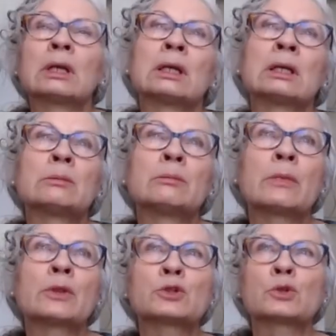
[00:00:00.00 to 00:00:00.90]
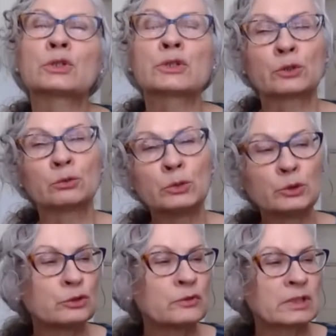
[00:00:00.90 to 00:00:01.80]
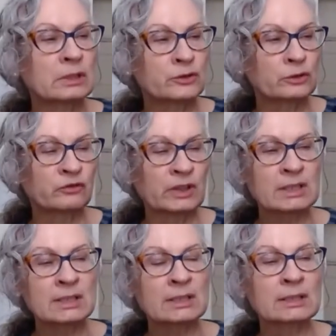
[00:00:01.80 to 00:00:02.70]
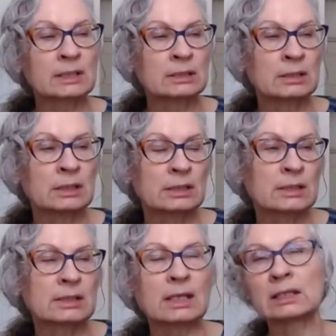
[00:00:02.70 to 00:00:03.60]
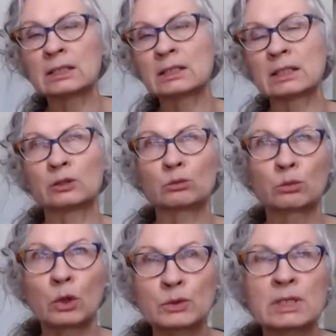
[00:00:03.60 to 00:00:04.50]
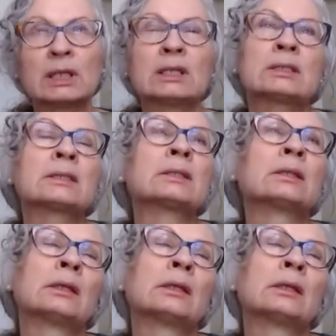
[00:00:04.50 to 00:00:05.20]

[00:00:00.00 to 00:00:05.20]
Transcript: The torso moves, it sort of flexes, it extends, it rotates.